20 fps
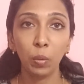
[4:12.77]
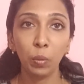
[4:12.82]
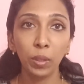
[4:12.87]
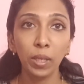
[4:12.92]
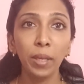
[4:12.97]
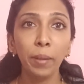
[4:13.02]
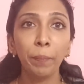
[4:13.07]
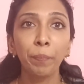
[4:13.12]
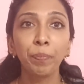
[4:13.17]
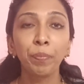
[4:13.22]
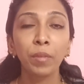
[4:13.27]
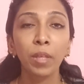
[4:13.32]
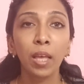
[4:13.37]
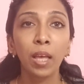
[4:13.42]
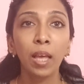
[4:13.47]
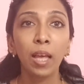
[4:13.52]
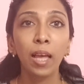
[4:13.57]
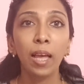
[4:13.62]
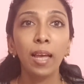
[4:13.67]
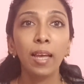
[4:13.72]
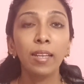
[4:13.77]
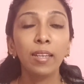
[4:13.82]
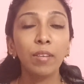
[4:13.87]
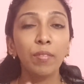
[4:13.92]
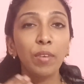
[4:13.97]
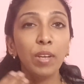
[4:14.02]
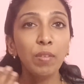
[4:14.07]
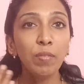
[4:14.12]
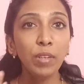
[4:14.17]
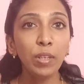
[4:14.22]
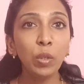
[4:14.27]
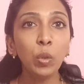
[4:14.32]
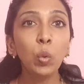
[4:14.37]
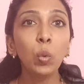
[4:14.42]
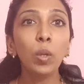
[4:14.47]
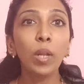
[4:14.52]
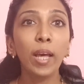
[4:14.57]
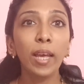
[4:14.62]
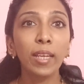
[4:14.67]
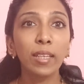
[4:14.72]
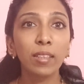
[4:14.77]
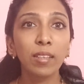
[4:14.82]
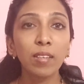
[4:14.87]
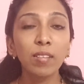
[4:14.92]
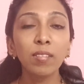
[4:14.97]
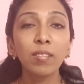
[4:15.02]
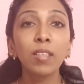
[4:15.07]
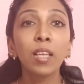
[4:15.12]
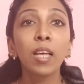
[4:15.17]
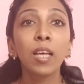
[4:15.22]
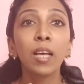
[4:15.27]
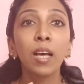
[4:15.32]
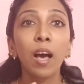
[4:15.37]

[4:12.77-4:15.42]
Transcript: Okay, and when we do like this,